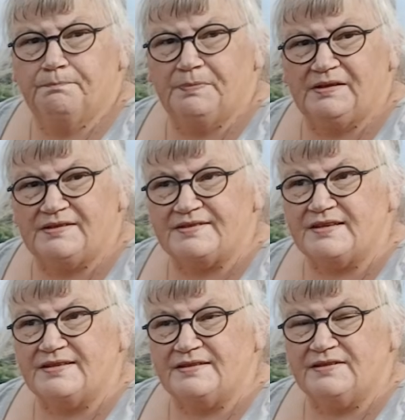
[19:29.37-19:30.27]
better
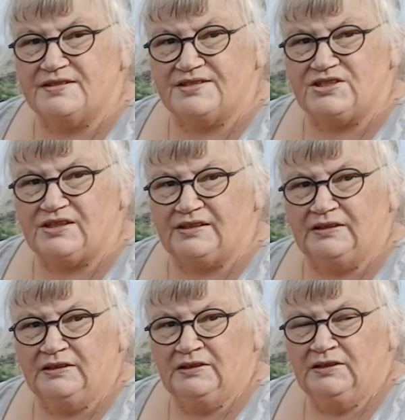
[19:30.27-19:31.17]
season this year.
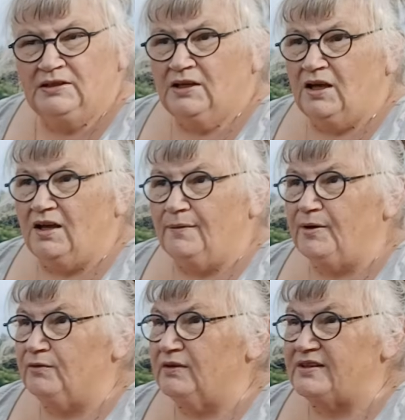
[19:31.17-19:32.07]

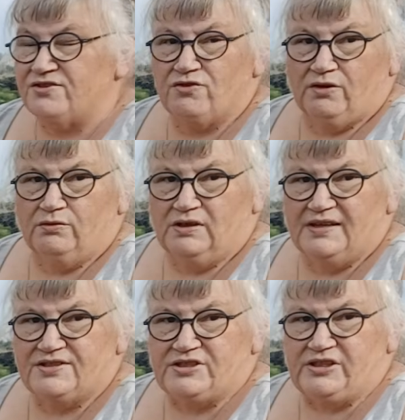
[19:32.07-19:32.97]
It really struggled
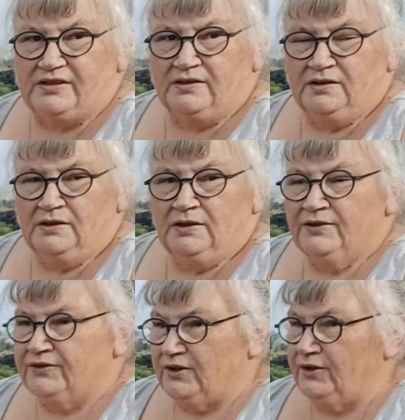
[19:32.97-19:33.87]
last year.
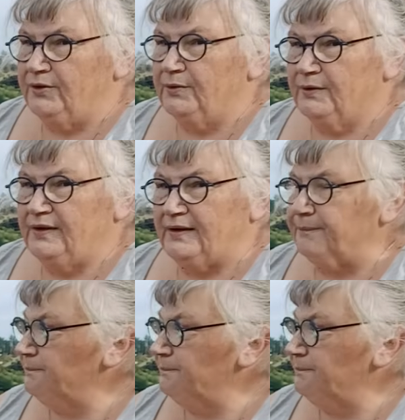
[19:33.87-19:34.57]
So yeah,